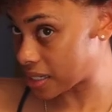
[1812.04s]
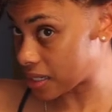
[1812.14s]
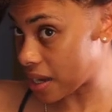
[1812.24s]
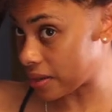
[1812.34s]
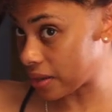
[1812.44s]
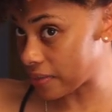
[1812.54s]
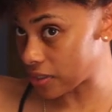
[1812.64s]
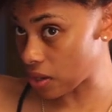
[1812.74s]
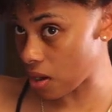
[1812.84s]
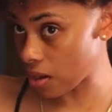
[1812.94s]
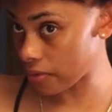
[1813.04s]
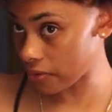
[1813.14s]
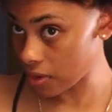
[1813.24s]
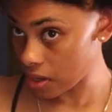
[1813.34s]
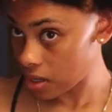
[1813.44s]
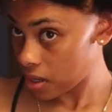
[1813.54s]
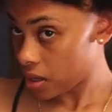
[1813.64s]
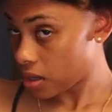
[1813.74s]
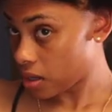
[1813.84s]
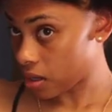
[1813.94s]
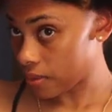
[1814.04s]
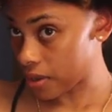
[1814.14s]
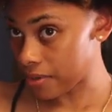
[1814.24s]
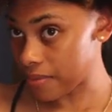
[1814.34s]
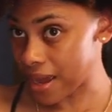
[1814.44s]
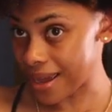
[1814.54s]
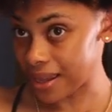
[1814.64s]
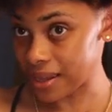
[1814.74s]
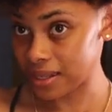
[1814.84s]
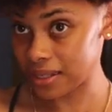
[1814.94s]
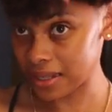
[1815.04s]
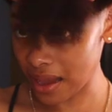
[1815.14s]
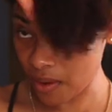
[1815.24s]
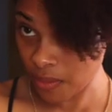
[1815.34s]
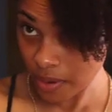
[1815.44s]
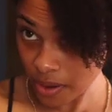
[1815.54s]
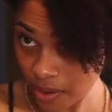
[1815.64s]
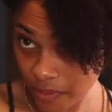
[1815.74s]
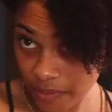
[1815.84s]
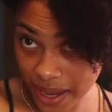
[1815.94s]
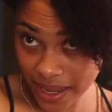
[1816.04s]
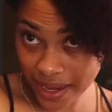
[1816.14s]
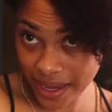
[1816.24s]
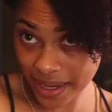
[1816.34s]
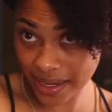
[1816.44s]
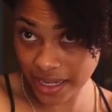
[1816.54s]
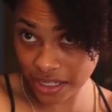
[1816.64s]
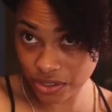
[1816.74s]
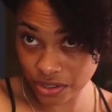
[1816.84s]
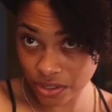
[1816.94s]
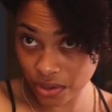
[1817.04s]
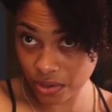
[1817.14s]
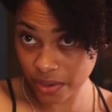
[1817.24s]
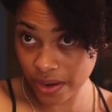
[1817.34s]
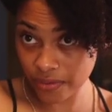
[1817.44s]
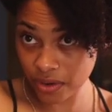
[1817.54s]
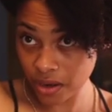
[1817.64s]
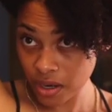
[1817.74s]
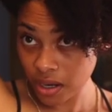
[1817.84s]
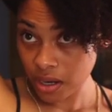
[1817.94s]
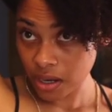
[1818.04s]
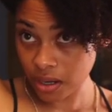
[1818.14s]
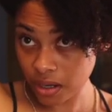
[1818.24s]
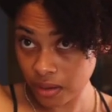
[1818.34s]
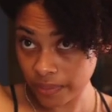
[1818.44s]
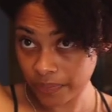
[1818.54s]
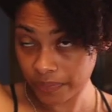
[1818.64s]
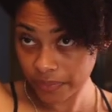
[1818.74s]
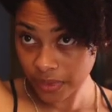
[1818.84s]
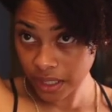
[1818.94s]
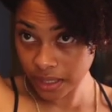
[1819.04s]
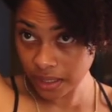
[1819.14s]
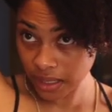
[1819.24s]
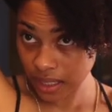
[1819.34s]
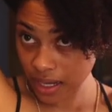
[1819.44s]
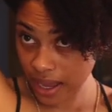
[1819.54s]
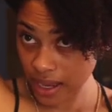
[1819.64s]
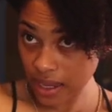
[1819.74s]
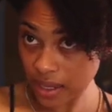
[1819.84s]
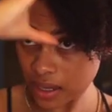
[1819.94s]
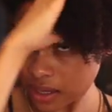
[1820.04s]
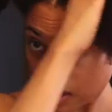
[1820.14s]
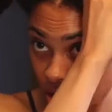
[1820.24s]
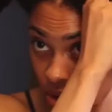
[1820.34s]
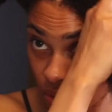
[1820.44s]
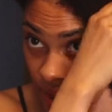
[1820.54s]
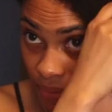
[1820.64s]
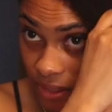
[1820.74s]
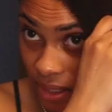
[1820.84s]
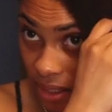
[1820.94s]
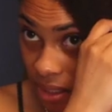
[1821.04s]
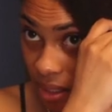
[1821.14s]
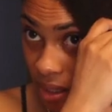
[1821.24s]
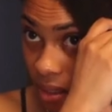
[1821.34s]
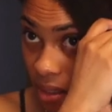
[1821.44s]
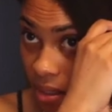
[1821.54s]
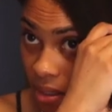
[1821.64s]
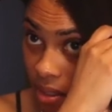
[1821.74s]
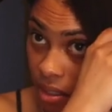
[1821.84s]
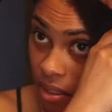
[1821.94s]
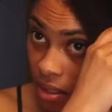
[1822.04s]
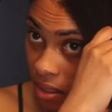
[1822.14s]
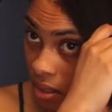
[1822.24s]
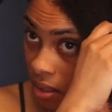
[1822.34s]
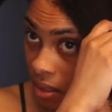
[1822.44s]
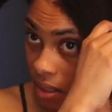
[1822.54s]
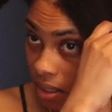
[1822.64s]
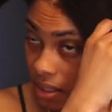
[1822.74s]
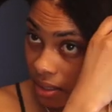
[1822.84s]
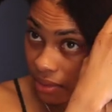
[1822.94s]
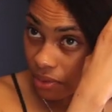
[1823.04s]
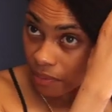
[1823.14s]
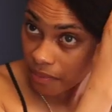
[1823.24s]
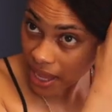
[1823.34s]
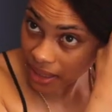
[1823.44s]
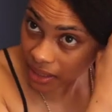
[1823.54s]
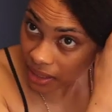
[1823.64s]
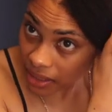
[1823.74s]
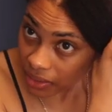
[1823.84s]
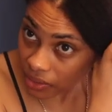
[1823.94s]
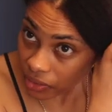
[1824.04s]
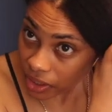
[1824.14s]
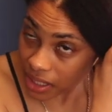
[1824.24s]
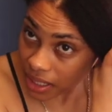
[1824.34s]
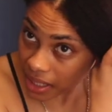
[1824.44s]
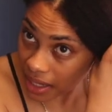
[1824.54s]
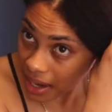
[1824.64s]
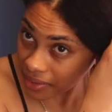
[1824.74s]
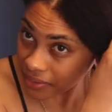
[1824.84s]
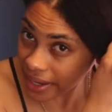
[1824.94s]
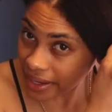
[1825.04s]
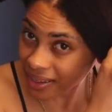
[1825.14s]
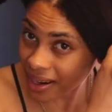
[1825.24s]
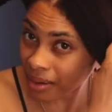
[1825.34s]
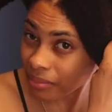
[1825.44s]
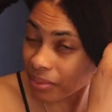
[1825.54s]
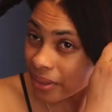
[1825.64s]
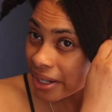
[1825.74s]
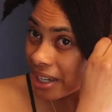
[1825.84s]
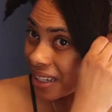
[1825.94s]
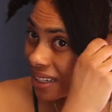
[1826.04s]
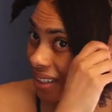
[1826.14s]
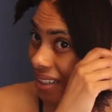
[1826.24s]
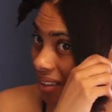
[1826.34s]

just kind of left it off of my scalp by like an inch or so or whatever. It's looking like, you know, that was a good little method in order to get kind of like an ombre